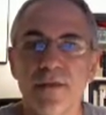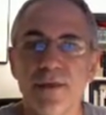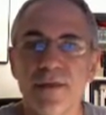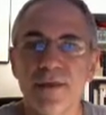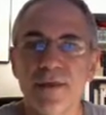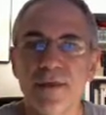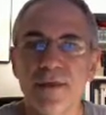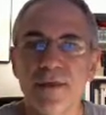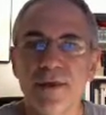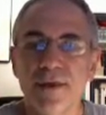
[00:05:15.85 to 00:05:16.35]

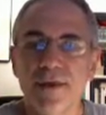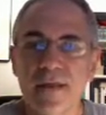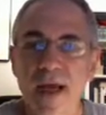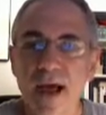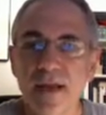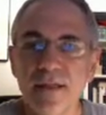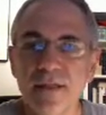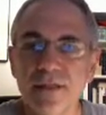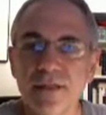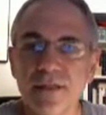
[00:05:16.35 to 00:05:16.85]
the
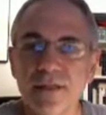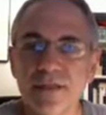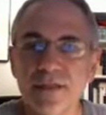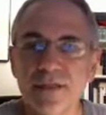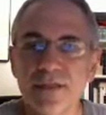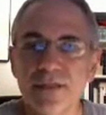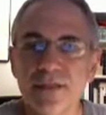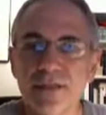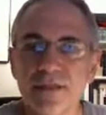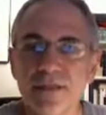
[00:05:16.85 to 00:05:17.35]

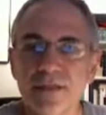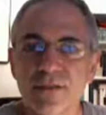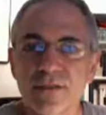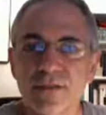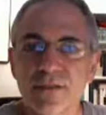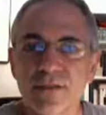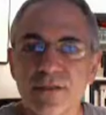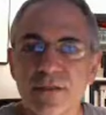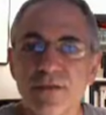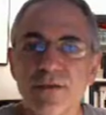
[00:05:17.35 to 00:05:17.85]
analysis is
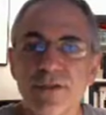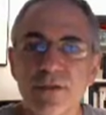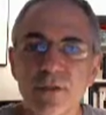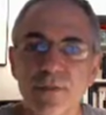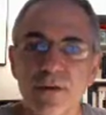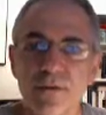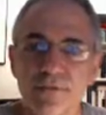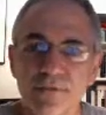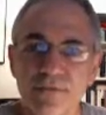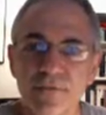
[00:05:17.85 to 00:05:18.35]
so
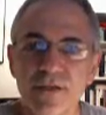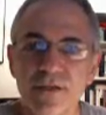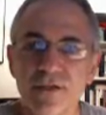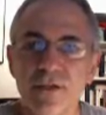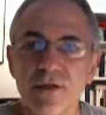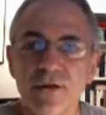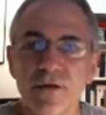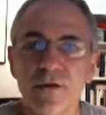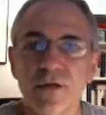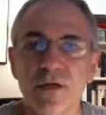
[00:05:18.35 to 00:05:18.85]

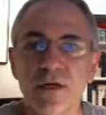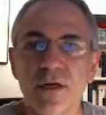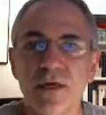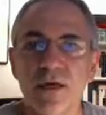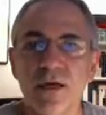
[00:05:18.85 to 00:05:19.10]
superficial